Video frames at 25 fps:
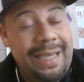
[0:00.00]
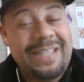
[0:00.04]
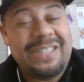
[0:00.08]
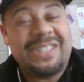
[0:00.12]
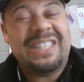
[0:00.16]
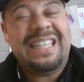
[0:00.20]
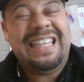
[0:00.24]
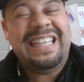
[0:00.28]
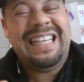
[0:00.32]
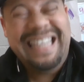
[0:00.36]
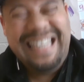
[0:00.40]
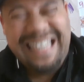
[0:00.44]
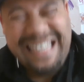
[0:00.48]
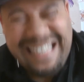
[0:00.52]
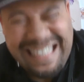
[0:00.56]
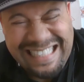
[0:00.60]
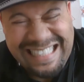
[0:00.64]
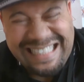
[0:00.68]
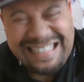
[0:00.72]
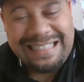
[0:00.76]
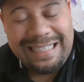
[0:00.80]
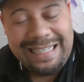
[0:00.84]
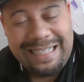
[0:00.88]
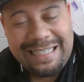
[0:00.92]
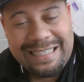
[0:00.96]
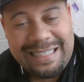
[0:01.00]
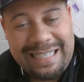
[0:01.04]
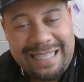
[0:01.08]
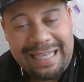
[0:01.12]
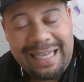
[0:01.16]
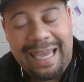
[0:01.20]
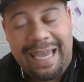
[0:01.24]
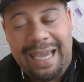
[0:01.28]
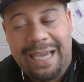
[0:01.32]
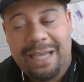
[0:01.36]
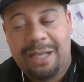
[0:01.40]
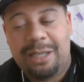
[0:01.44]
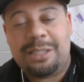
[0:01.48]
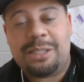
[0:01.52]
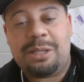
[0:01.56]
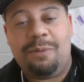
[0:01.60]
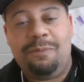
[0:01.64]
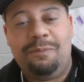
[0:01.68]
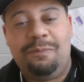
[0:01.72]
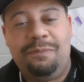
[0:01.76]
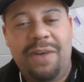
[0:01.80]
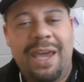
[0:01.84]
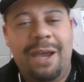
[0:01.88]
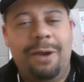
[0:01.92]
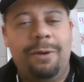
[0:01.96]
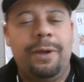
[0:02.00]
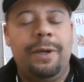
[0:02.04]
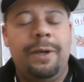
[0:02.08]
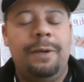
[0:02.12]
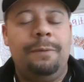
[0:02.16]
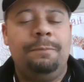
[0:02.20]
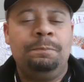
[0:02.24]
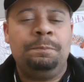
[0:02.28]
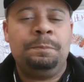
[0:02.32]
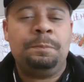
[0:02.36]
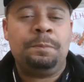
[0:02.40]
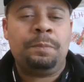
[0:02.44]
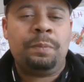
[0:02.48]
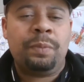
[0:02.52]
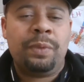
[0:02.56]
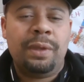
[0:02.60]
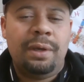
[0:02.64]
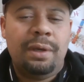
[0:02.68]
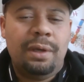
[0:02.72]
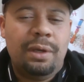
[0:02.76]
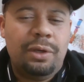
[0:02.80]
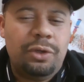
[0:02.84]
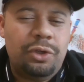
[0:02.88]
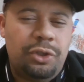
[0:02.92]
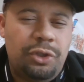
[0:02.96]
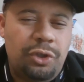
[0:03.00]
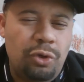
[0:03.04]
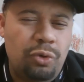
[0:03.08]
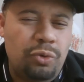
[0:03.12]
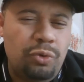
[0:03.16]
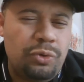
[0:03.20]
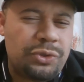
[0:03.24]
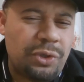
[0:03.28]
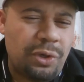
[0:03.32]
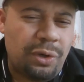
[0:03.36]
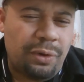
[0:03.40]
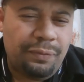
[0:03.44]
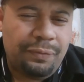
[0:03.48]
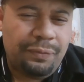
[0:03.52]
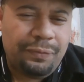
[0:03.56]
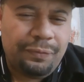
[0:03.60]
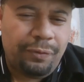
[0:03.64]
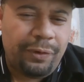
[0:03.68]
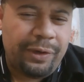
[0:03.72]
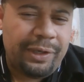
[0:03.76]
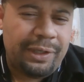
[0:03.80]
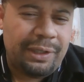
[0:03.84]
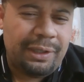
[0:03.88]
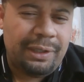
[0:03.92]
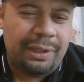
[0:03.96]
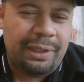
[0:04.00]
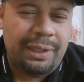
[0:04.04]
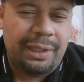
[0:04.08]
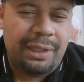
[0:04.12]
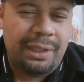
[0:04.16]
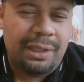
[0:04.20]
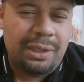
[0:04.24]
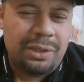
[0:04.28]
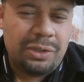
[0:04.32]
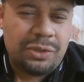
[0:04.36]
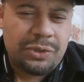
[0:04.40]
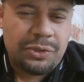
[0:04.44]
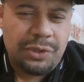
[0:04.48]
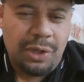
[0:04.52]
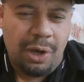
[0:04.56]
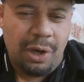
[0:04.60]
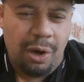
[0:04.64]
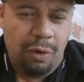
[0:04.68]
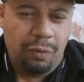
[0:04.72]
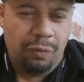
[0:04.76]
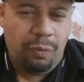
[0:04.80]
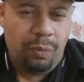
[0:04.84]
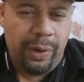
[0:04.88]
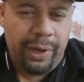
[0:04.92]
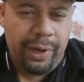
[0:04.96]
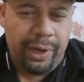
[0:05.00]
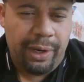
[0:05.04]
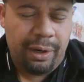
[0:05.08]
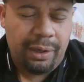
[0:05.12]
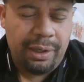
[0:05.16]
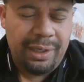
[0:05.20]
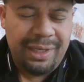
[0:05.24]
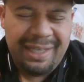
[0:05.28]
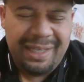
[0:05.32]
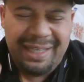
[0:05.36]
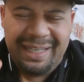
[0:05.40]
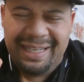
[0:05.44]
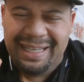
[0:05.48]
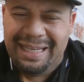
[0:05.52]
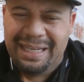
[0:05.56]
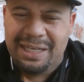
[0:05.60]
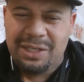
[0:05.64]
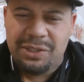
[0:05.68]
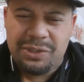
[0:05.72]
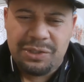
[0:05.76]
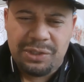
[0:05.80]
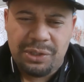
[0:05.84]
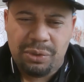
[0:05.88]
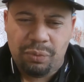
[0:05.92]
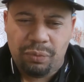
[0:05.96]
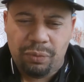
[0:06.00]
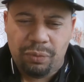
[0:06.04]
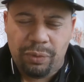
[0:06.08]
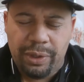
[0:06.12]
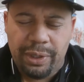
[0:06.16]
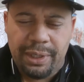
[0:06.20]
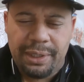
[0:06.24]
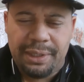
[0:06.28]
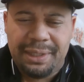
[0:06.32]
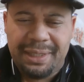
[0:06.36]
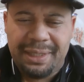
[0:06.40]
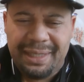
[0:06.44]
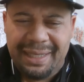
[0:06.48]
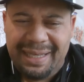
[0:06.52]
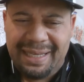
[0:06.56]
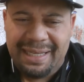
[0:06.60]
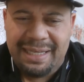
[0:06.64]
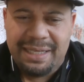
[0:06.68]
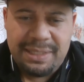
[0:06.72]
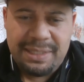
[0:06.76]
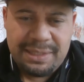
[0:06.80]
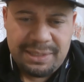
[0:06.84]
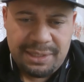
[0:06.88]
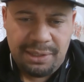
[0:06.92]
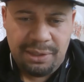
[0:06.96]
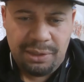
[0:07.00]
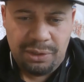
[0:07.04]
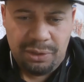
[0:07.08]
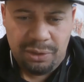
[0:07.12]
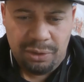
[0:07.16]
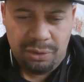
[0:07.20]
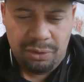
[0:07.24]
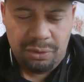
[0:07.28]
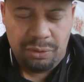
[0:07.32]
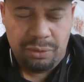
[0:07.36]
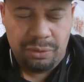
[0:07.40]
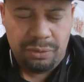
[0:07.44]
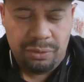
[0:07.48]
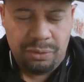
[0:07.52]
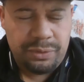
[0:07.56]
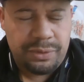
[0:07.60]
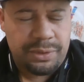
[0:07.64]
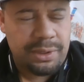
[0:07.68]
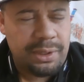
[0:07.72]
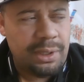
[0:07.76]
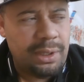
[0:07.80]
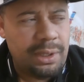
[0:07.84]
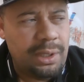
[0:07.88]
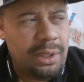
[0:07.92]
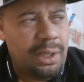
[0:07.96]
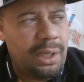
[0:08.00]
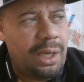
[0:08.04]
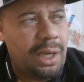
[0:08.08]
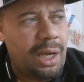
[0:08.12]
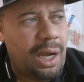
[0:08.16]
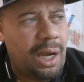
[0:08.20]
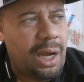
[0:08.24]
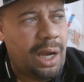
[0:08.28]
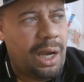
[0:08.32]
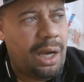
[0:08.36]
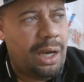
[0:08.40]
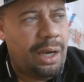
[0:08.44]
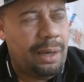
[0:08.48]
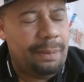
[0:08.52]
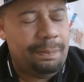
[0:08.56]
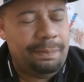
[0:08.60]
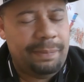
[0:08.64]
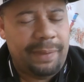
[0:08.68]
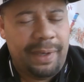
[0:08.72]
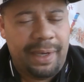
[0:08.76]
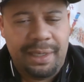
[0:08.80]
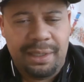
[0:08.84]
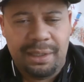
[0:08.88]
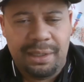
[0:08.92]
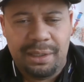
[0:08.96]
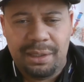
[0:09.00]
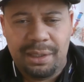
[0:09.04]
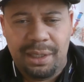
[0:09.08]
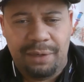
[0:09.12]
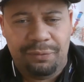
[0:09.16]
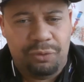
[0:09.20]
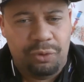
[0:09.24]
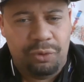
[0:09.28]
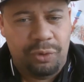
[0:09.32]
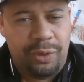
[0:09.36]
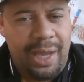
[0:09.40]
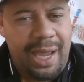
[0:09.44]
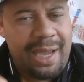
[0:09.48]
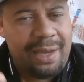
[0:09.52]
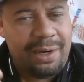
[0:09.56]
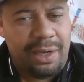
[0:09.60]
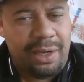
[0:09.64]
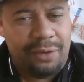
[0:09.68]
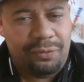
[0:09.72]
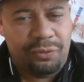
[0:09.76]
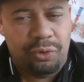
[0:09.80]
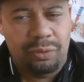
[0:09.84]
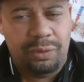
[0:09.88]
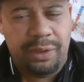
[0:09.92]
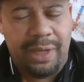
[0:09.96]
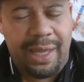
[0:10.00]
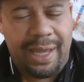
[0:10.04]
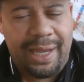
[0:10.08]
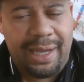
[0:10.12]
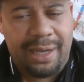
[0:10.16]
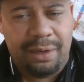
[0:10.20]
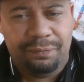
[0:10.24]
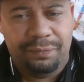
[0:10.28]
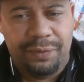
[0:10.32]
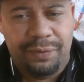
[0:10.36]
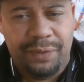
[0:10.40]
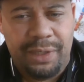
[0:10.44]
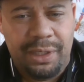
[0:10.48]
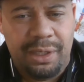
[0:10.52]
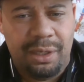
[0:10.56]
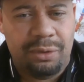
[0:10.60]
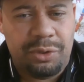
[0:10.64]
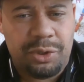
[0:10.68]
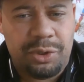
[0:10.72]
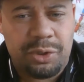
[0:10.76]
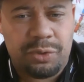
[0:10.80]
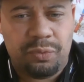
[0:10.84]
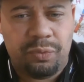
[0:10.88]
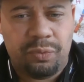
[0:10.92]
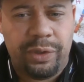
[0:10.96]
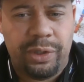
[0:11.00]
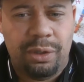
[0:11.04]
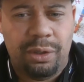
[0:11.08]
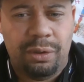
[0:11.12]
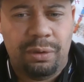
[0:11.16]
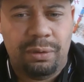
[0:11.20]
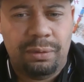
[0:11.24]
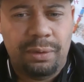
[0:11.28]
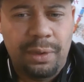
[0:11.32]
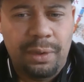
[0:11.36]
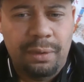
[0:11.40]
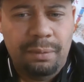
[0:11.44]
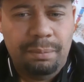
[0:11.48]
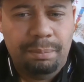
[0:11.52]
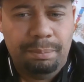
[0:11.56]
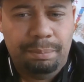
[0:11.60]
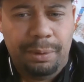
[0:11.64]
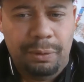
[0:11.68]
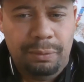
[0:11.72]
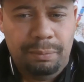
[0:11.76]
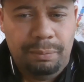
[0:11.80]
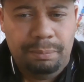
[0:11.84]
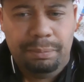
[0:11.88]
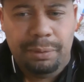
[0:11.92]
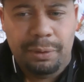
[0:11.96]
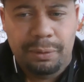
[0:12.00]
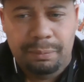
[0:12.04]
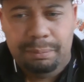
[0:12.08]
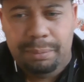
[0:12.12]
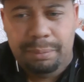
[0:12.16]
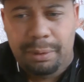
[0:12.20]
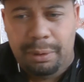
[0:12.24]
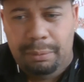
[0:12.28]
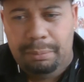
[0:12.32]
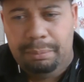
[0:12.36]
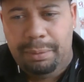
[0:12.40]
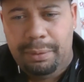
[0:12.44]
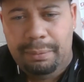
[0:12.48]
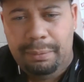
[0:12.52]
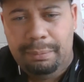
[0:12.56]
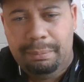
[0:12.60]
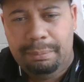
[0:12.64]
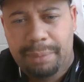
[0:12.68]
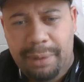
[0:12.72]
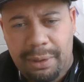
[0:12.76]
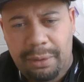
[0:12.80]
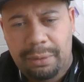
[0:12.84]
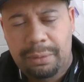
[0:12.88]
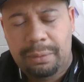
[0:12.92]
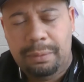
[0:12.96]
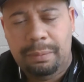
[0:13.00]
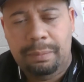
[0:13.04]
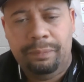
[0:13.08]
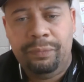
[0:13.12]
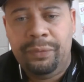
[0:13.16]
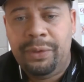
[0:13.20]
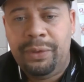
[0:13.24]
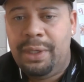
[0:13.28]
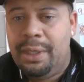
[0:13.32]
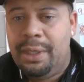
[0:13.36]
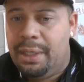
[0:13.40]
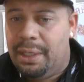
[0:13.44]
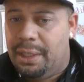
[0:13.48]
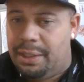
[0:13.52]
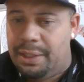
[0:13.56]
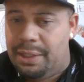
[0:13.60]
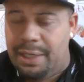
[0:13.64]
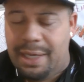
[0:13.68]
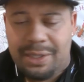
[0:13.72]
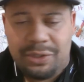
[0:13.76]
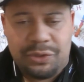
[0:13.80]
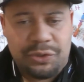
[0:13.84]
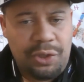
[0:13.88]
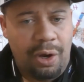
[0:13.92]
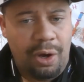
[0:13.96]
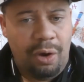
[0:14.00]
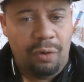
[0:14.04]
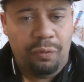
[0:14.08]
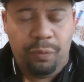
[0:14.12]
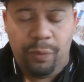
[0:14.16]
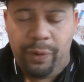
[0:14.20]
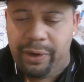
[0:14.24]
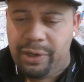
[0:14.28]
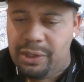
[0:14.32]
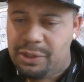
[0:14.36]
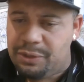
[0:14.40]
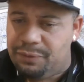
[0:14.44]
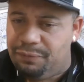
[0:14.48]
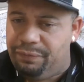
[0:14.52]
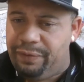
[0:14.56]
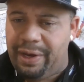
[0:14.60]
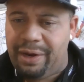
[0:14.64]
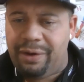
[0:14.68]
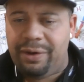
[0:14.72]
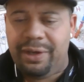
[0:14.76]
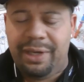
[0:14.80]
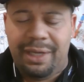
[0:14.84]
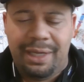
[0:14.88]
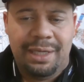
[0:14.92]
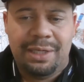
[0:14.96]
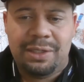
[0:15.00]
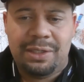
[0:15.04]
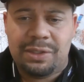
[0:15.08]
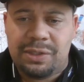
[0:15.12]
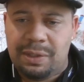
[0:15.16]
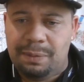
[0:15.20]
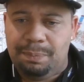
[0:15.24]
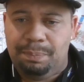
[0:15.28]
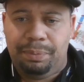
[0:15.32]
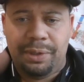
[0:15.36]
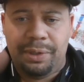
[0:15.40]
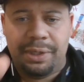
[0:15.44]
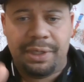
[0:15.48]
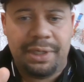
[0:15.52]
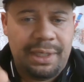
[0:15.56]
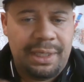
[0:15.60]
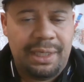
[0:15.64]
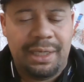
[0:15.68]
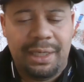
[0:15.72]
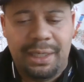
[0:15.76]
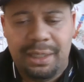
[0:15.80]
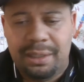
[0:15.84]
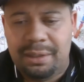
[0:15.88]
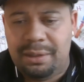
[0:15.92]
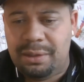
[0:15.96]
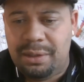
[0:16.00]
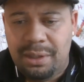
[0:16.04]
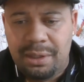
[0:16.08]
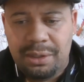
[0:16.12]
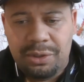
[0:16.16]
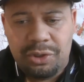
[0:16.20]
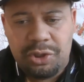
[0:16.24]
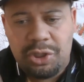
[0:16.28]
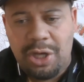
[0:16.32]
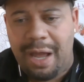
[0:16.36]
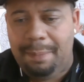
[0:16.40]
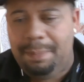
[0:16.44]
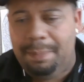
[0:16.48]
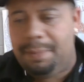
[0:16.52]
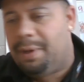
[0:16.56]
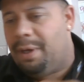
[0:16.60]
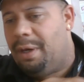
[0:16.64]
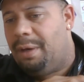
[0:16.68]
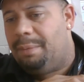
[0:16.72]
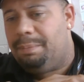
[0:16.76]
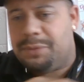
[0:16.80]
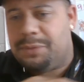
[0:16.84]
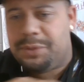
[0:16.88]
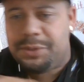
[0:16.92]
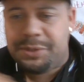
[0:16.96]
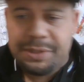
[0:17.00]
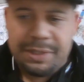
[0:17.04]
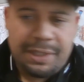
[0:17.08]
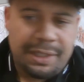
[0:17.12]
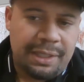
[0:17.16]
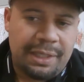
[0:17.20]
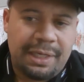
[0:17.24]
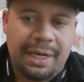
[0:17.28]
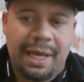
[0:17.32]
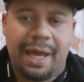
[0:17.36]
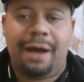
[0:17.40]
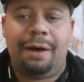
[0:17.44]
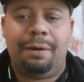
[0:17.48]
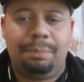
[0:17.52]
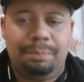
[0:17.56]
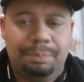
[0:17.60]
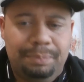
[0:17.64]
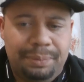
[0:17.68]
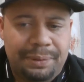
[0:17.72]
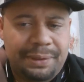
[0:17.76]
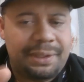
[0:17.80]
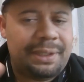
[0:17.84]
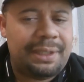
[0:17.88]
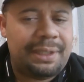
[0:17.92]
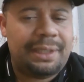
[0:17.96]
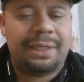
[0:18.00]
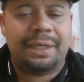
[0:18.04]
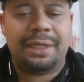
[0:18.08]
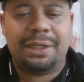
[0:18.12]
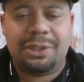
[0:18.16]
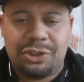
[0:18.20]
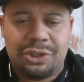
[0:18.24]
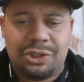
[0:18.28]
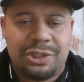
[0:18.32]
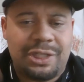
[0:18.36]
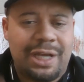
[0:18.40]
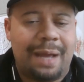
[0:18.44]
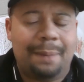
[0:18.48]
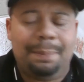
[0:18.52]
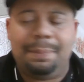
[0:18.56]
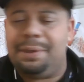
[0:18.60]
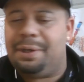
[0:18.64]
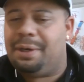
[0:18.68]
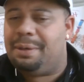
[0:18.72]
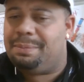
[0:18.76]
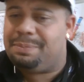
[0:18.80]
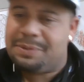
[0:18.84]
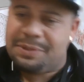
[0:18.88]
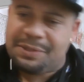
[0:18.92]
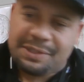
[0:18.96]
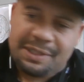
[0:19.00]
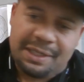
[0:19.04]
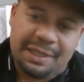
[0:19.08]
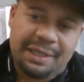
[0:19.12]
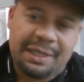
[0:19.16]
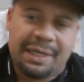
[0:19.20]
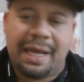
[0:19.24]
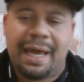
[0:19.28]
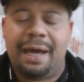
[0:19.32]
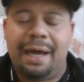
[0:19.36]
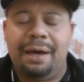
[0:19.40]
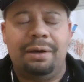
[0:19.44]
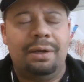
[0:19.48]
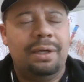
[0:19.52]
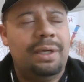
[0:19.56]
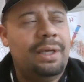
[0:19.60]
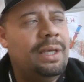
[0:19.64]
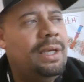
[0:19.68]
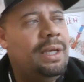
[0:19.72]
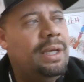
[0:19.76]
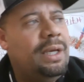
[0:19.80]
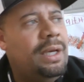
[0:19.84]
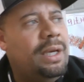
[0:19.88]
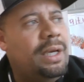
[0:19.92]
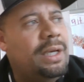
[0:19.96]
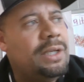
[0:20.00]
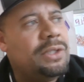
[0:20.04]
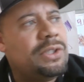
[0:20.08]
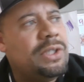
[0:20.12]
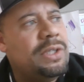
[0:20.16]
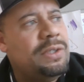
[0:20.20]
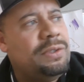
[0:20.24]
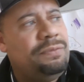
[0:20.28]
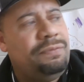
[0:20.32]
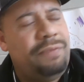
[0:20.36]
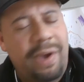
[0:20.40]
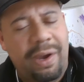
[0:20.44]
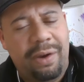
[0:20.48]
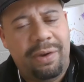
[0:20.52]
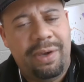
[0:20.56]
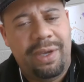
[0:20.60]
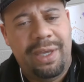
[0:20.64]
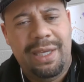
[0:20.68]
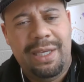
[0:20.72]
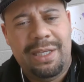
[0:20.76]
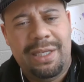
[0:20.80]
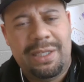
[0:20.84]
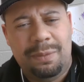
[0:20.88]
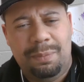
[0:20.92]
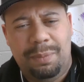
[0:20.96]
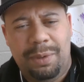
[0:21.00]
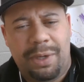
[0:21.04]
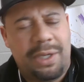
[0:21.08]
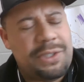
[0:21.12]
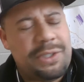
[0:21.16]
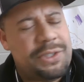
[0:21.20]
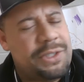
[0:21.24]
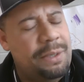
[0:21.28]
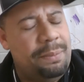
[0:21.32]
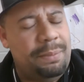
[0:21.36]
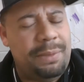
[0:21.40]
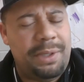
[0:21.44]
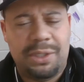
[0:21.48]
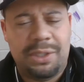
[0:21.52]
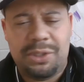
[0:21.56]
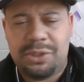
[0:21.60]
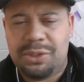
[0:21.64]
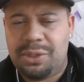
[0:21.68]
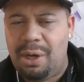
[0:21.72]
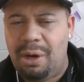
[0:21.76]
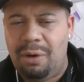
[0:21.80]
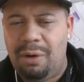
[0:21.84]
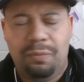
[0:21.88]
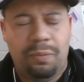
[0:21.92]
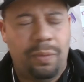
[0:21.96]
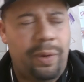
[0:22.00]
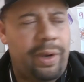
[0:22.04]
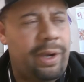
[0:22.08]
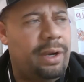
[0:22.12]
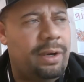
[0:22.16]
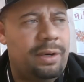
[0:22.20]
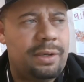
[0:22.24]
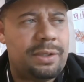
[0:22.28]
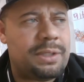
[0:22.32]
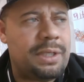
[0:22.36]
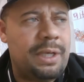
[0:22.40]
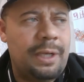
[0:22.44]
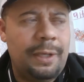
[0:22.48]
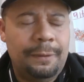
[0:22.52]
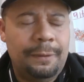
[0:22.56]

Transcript: as easy as I can. It's a very user-friendly software, easy to run, easy to use. And if you like a video that's real boom, boom, boom, boom, boom, that software is very easy. Put it in, chop it up, send it out. Put it in, chop it up, send it out. It's very easy because some of these softwares,